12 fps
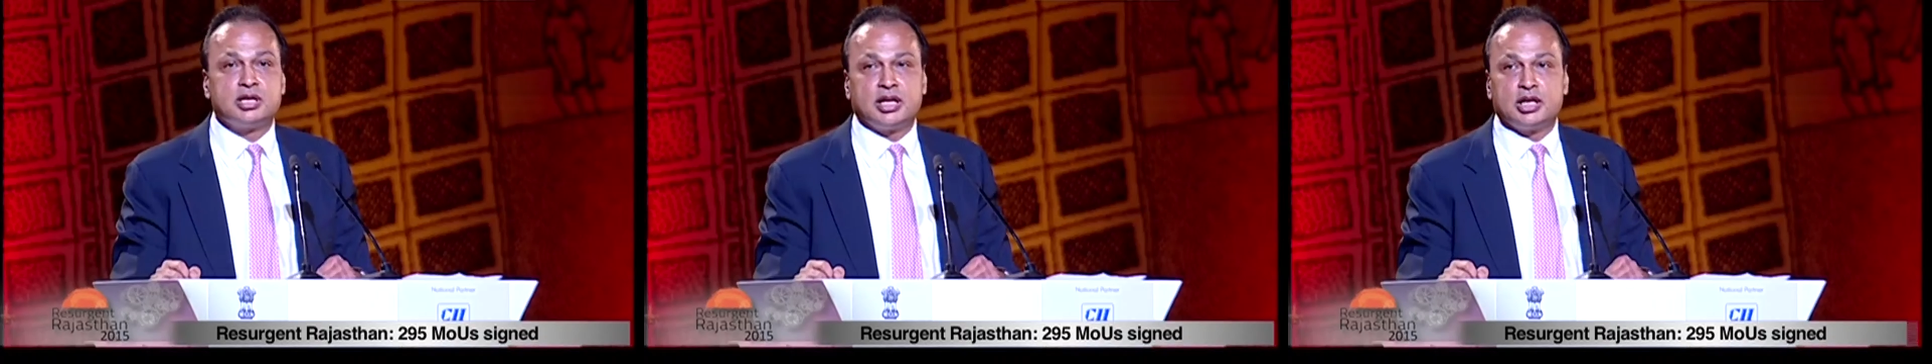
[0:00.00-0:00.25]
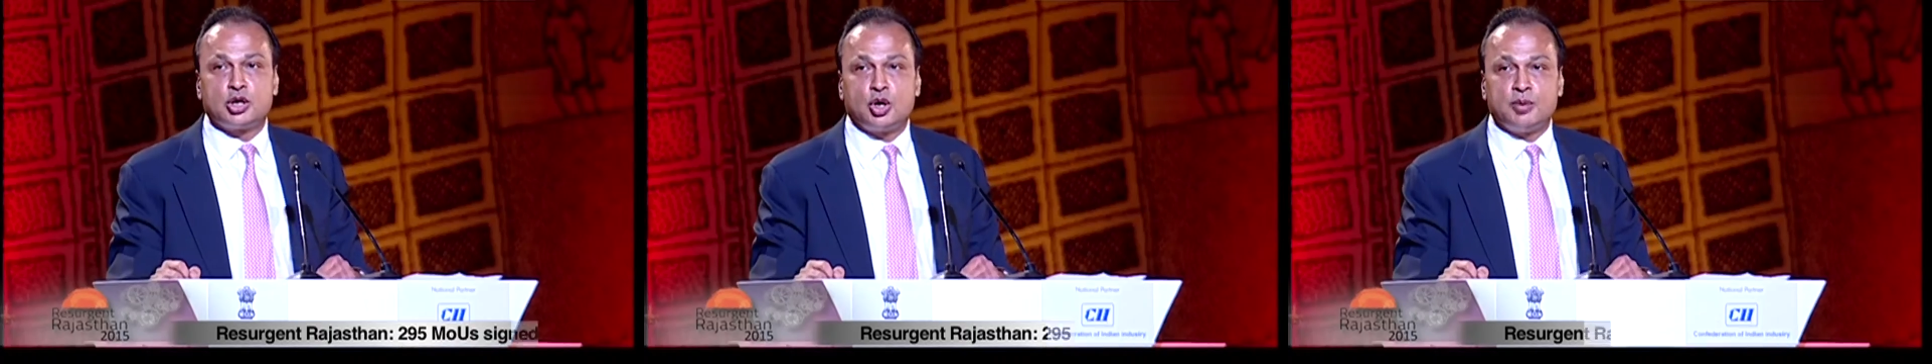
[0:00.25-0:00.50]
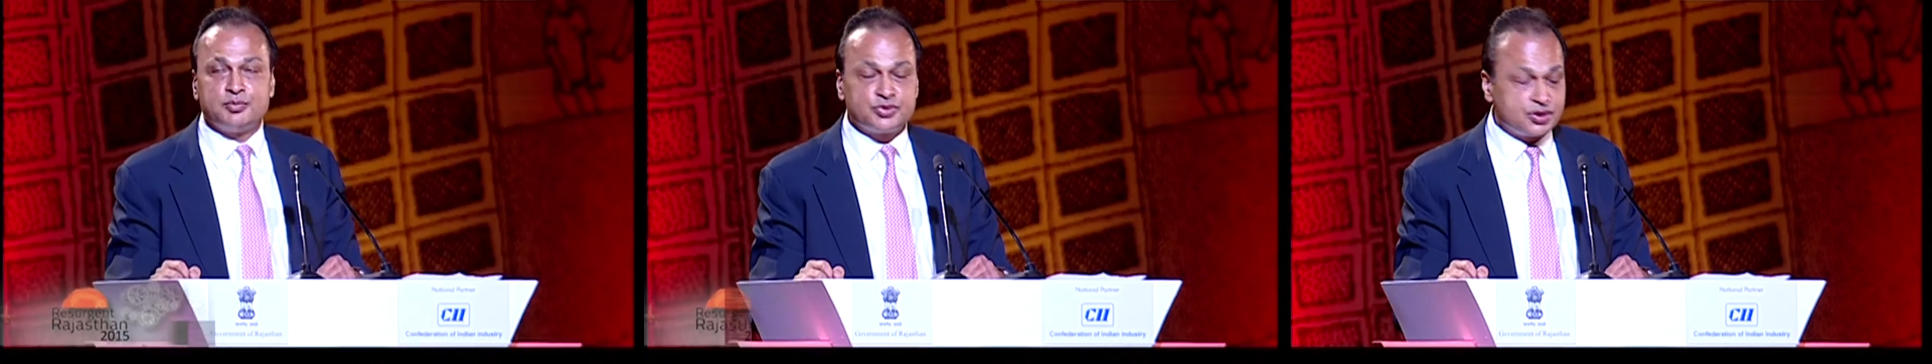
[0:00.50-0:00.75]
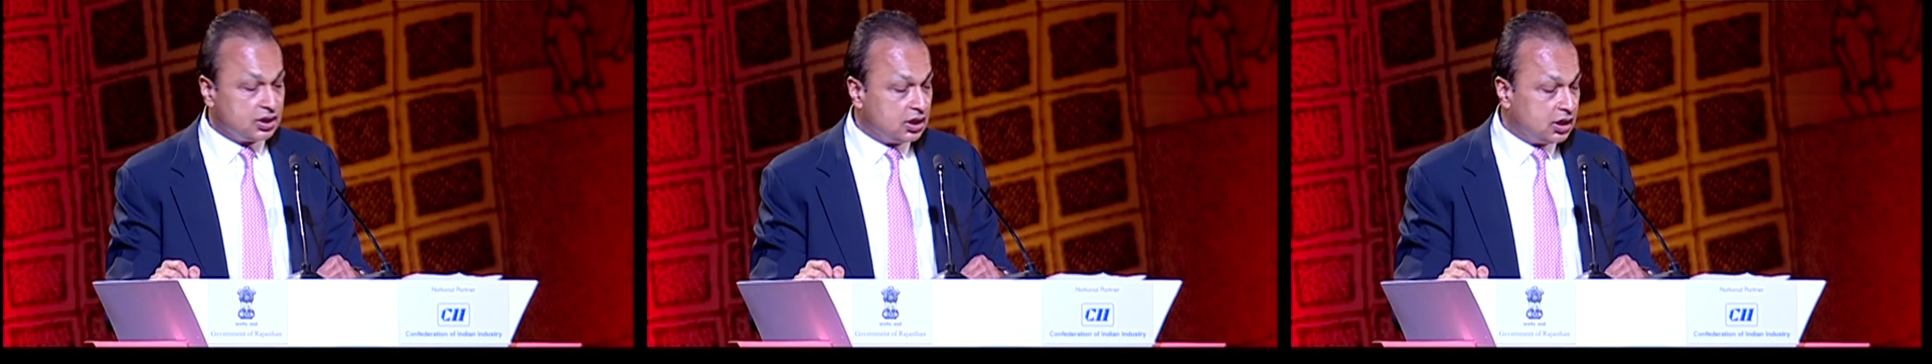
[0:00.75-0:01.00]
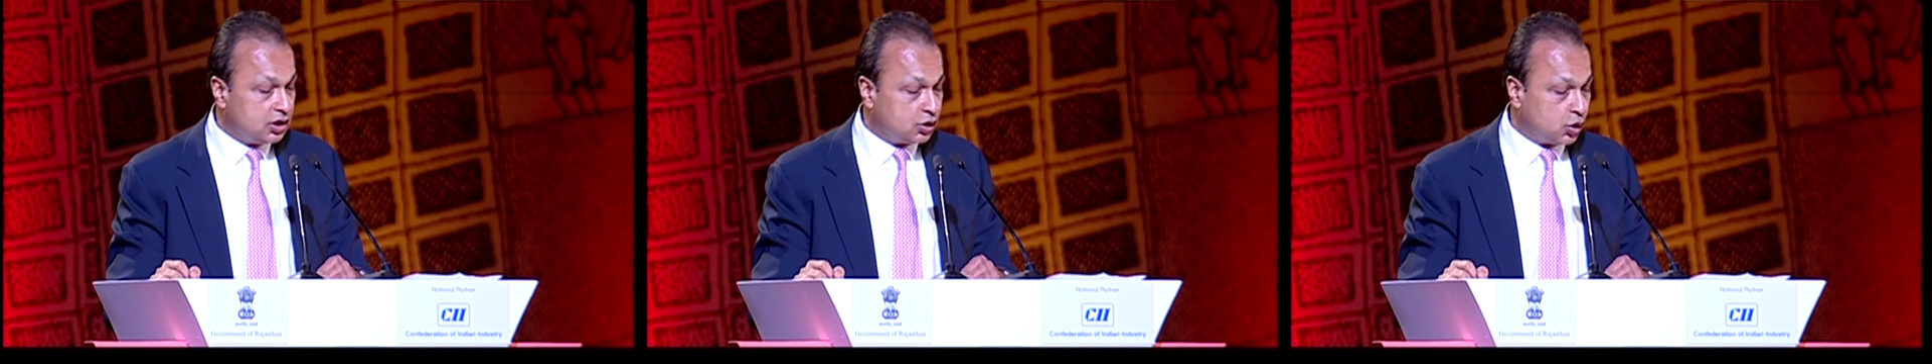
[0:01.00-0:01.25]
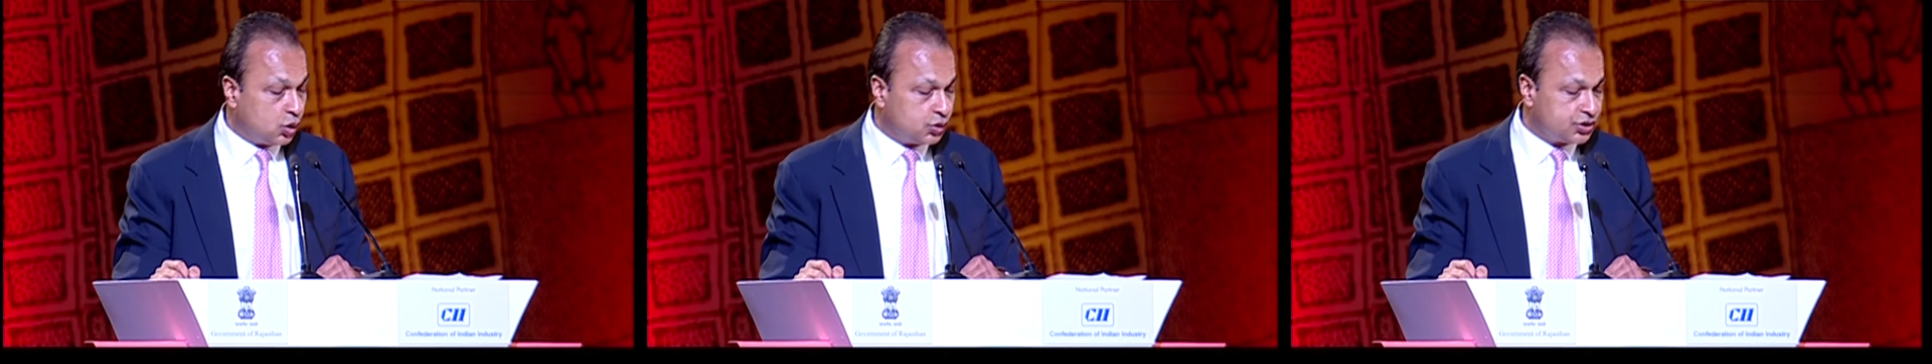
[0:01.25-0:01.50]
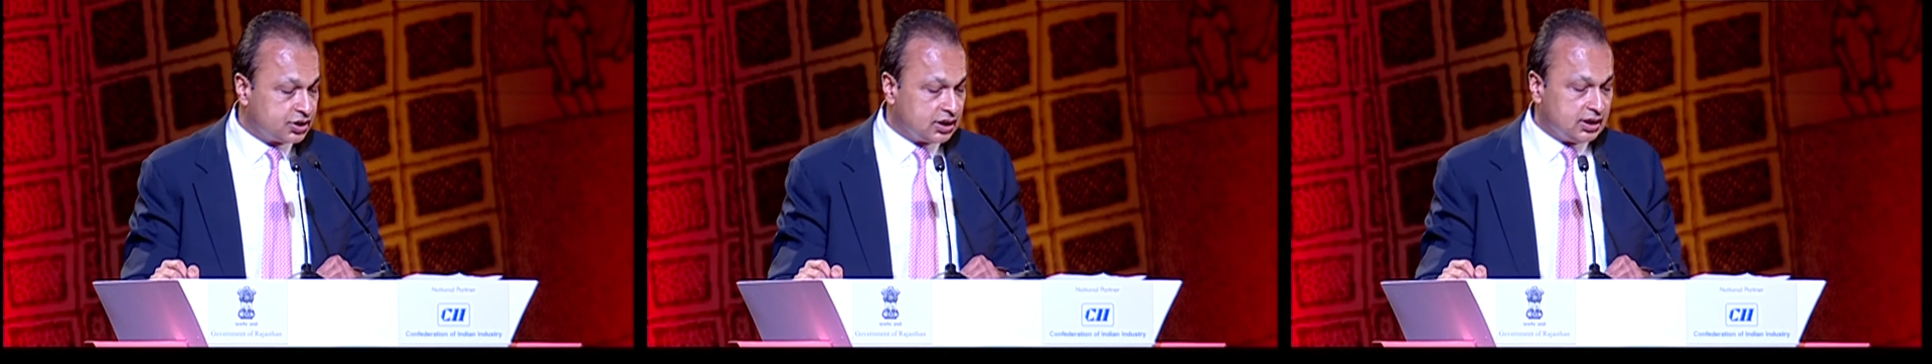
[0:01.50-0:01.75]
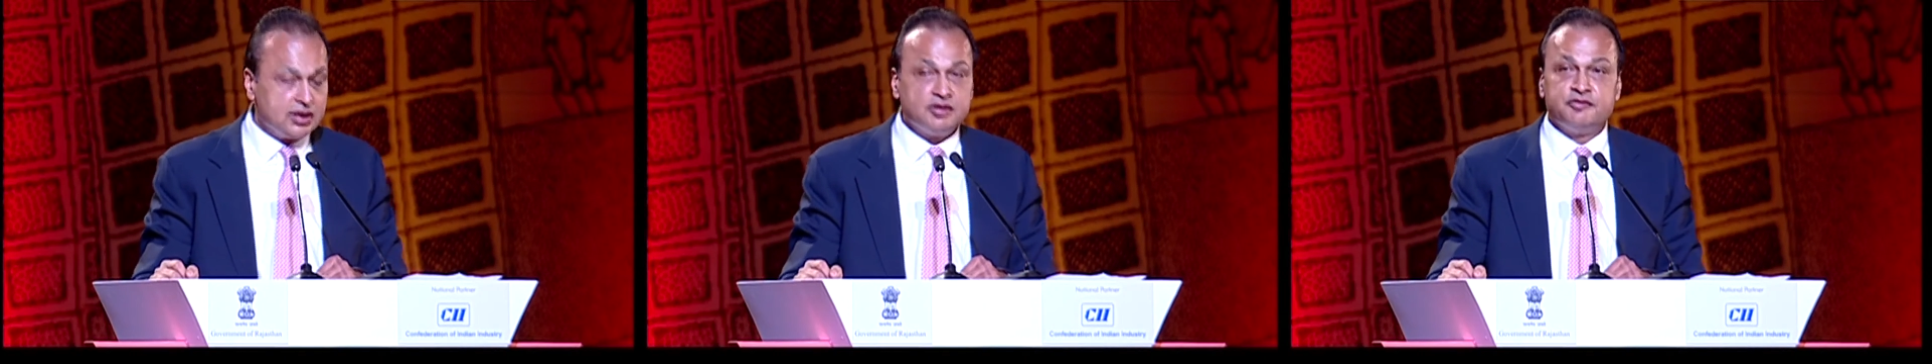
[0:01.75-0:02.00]
towards the state and the two-day
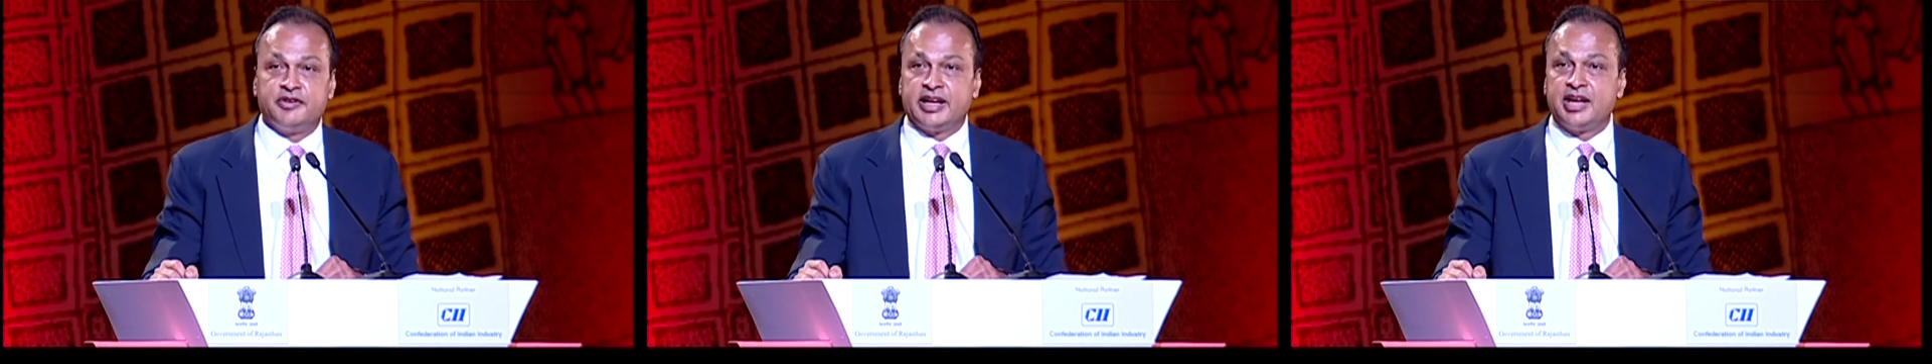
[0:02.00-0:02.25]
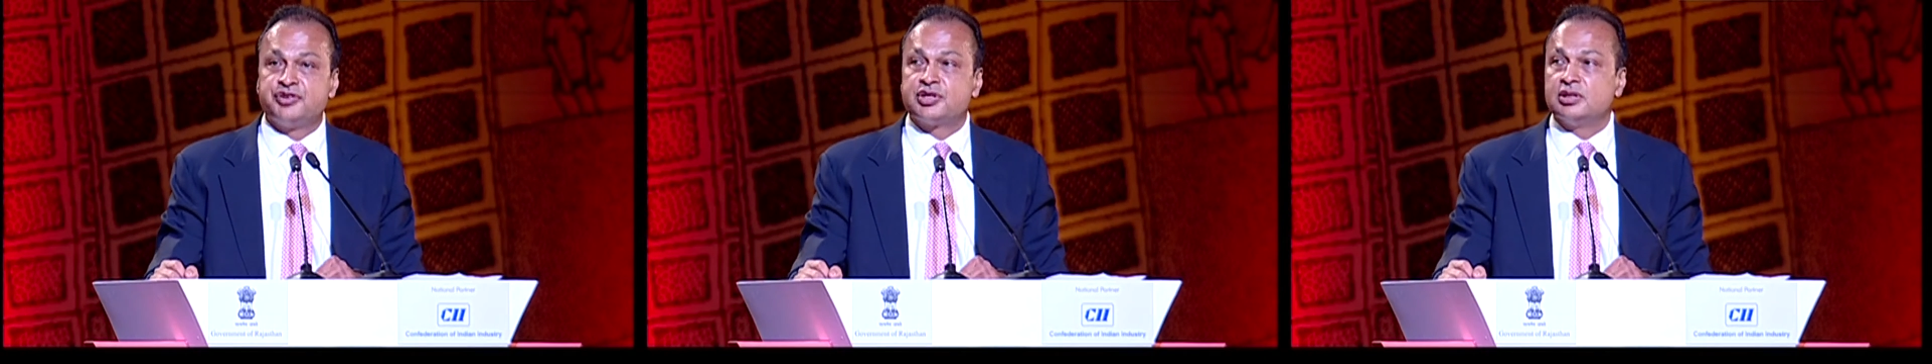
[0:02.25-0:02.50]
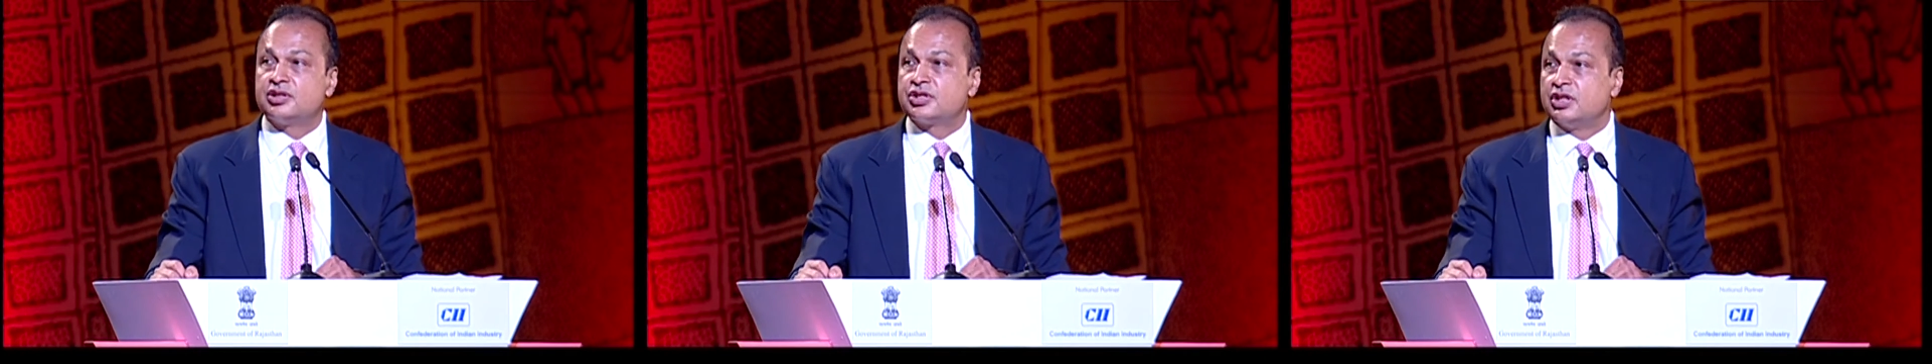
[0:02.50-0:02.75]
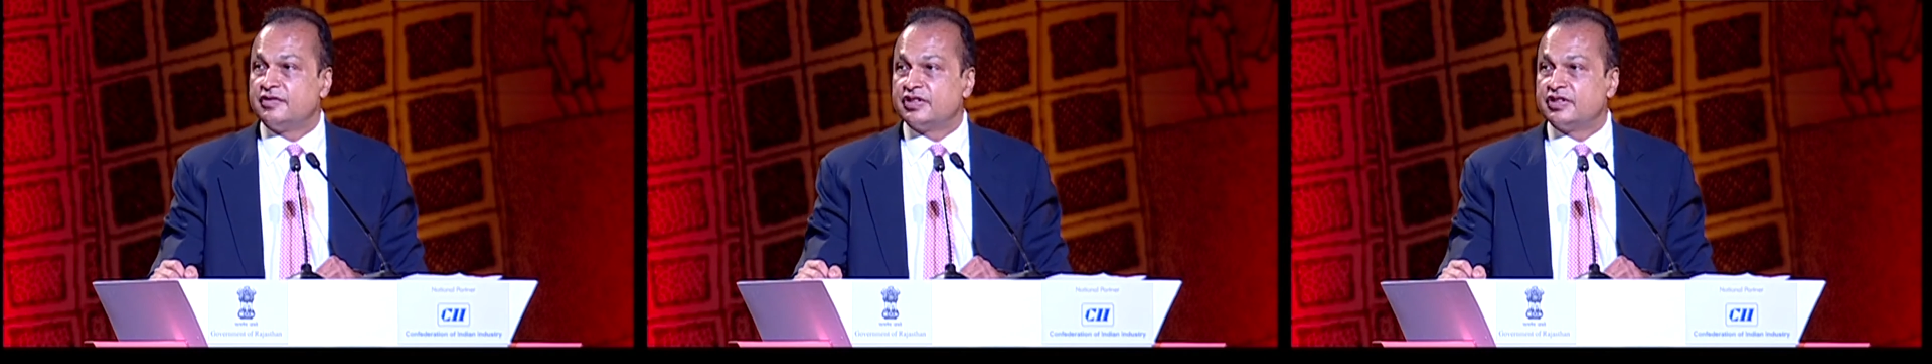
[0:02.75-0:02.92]
summit, which also had